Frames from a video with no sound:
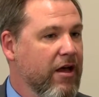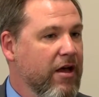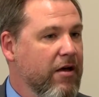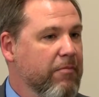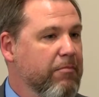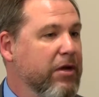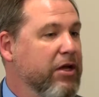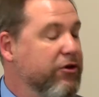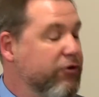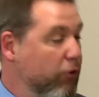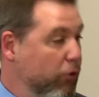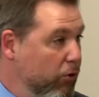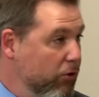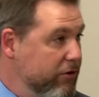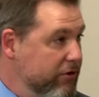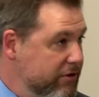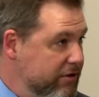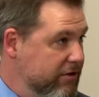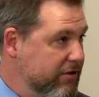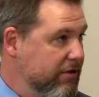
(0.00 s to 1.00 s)

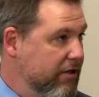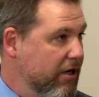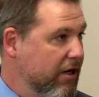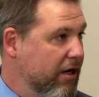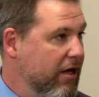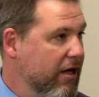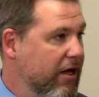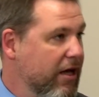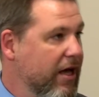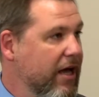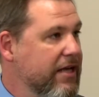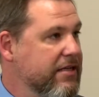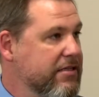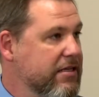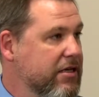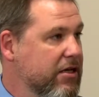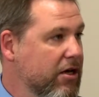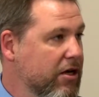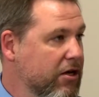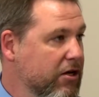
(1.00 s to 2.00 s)
mentors as a
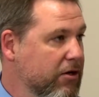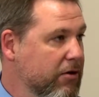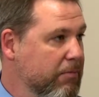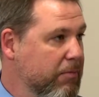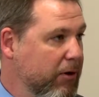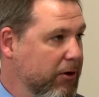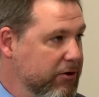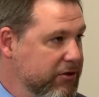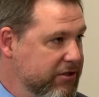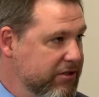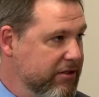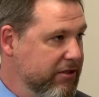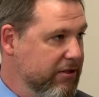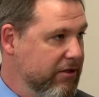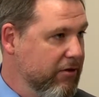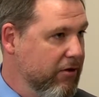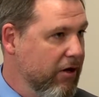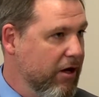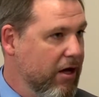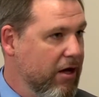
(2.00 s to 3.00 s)
young
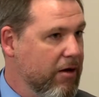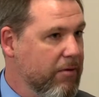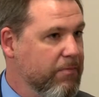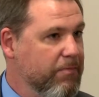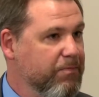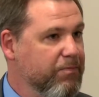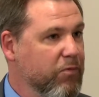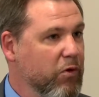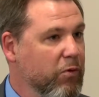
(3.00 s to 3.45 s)
person,